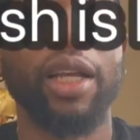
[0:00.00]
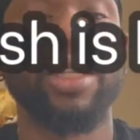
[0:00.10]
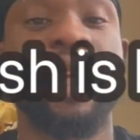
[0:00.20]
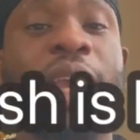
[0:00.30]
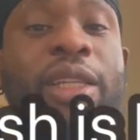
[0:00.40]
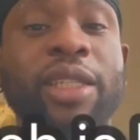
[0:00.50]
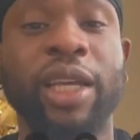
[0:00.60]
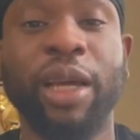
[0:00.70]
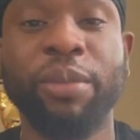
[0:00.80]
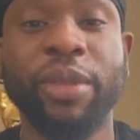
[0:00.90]
Because
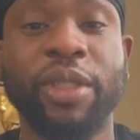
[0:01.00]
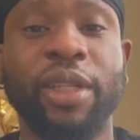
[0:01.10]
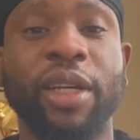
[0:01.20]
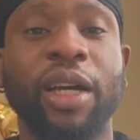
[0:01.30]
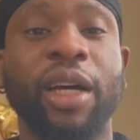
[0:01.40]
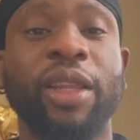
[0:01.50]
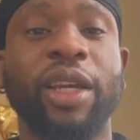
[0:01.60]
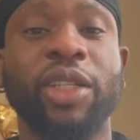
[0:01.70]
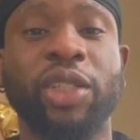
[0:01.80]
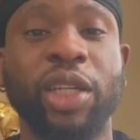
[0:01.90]
ATMs, the
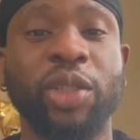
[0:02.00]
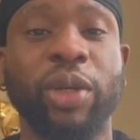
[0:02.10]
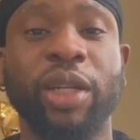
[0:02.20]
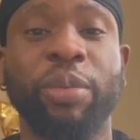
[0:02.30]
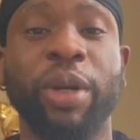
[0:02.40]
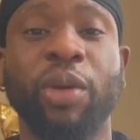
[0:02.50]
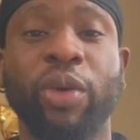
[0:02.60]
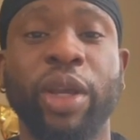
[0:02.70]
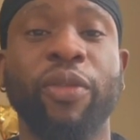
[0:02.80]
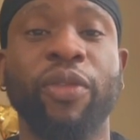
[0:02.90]
exchange rate, depending
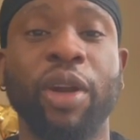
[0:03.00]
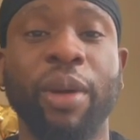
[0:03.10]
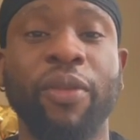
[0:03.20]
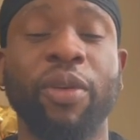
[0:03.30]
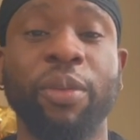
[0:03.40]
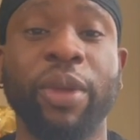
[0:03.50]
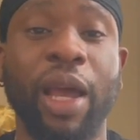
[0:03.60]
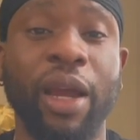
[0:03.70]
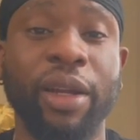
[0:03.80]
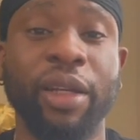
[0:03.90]
where you're from, I'm from
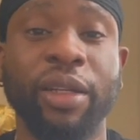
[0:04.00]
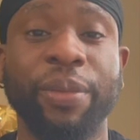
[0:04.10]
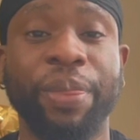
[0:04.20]
Canada.